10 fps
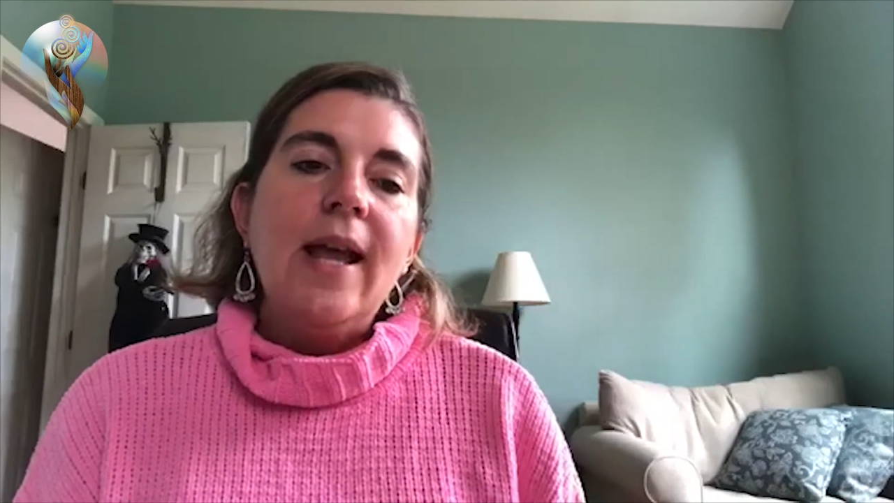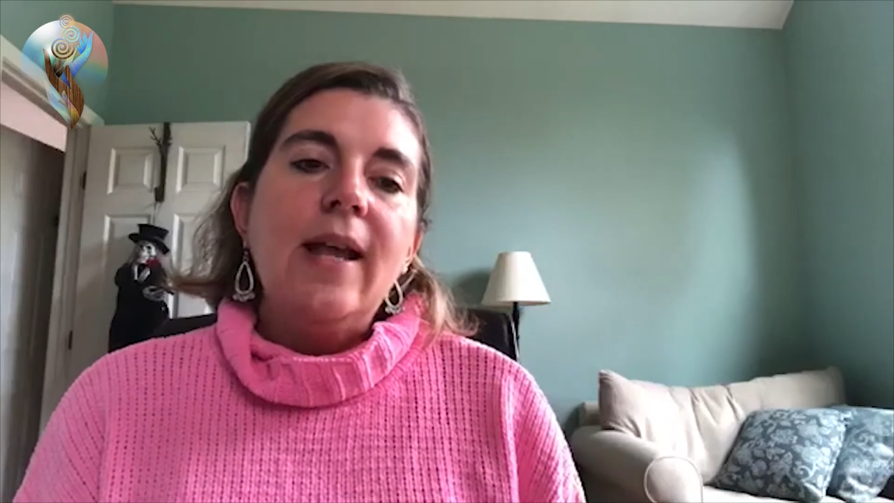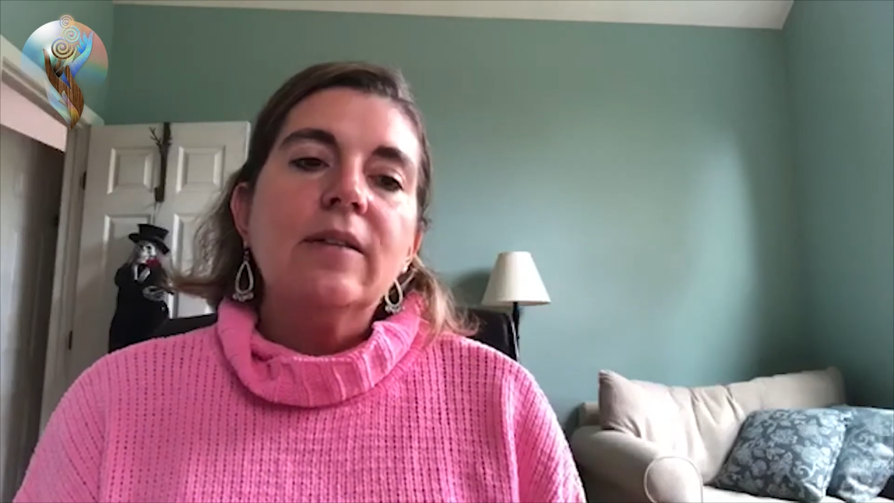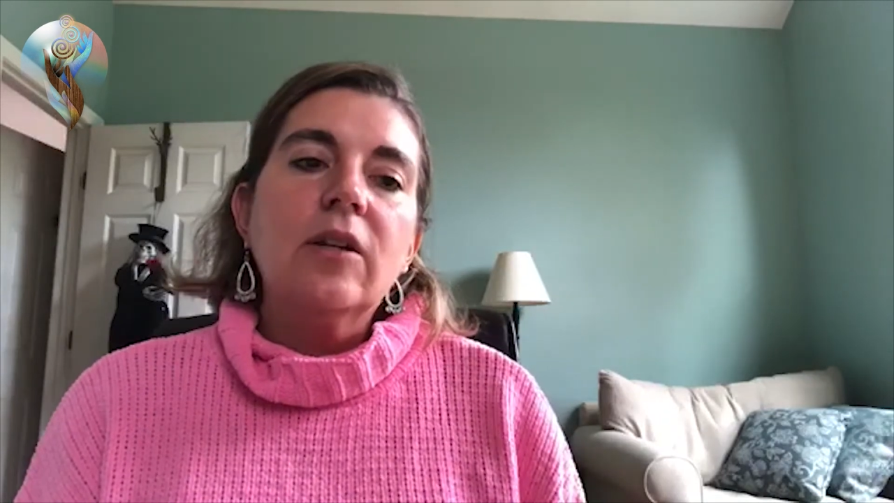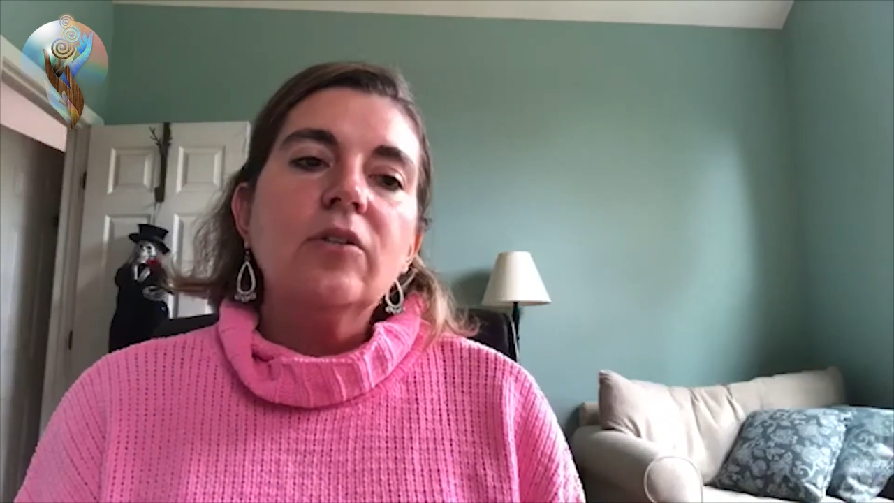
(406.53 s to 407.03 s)

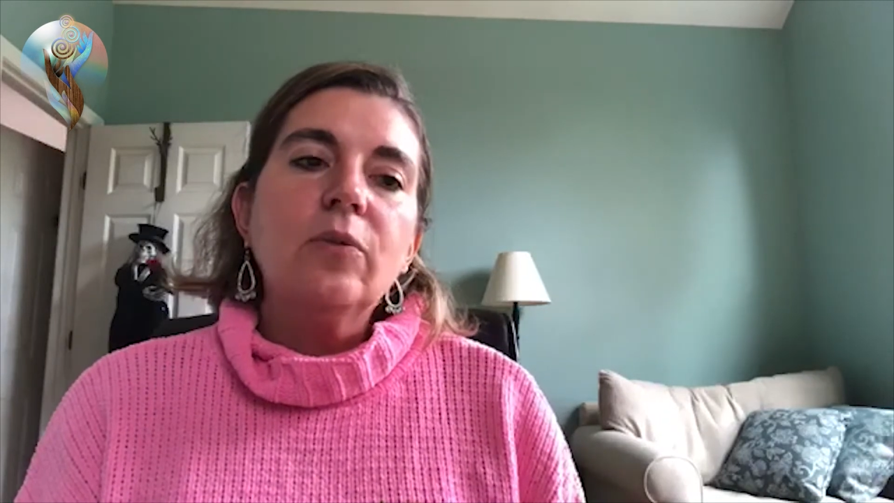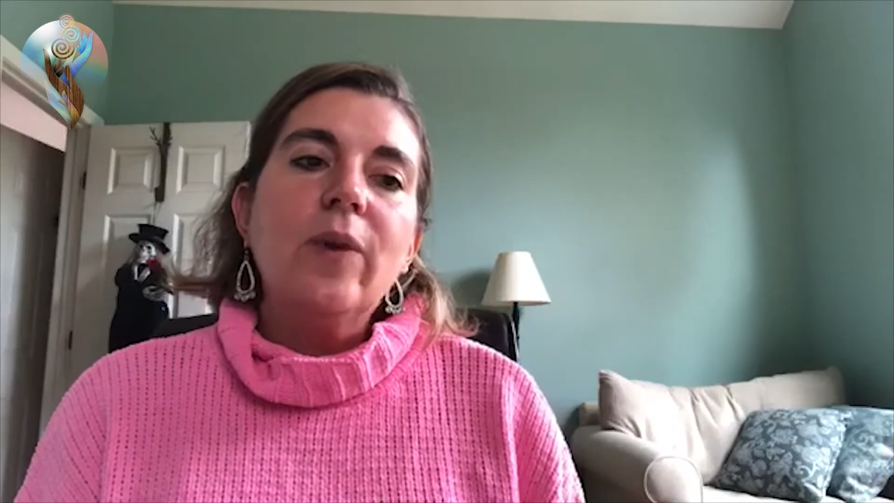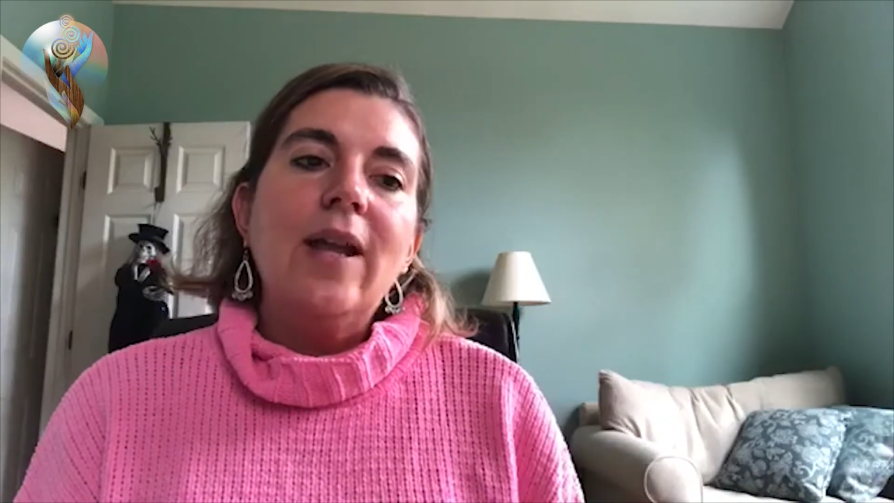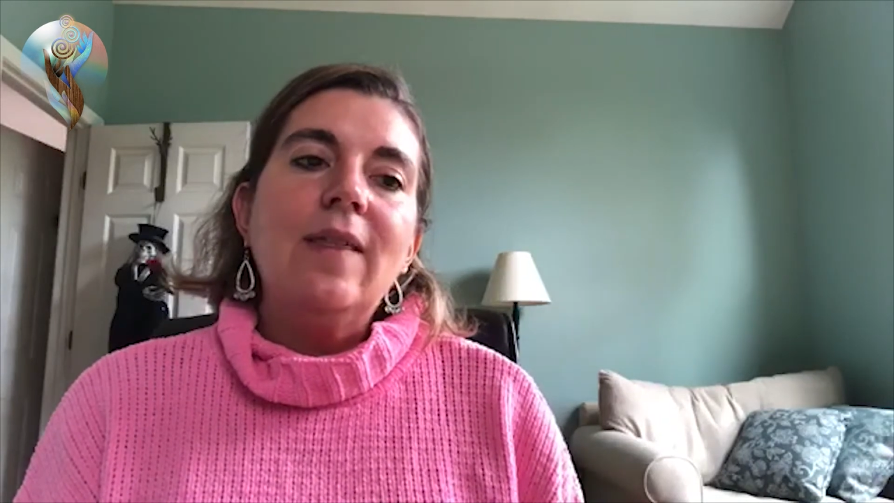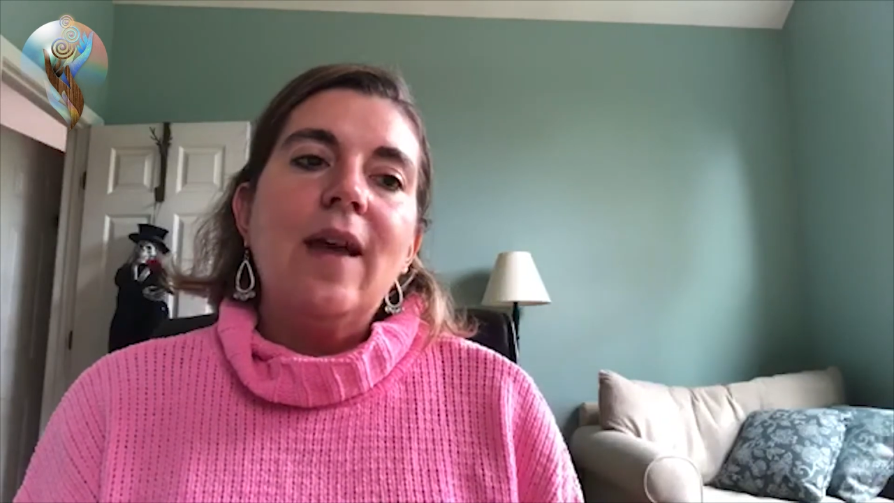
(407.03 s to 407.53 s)
in such a
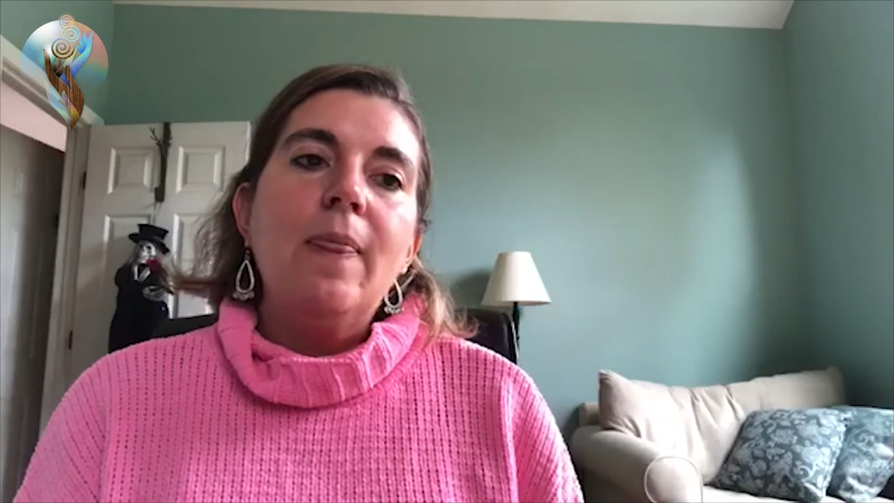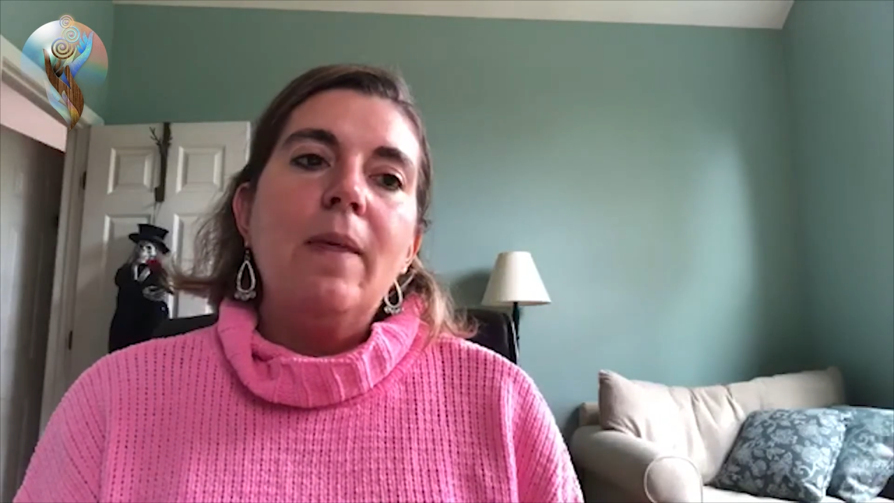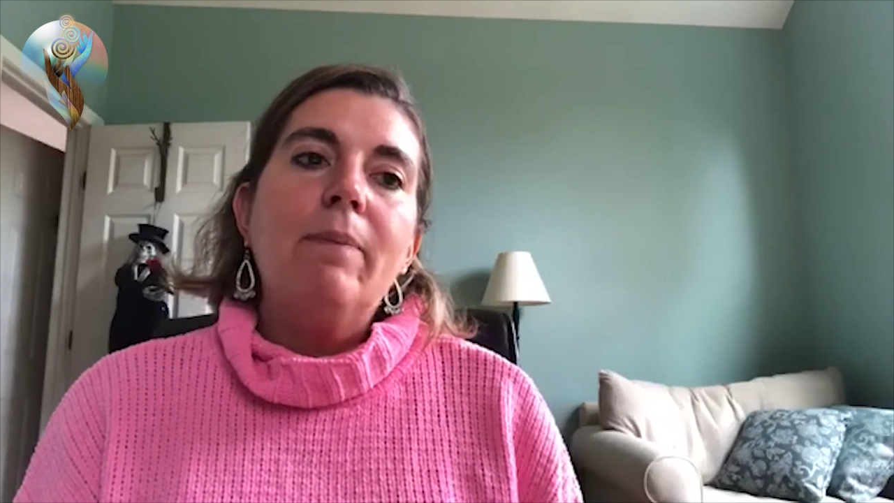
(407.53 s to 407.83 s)
way that the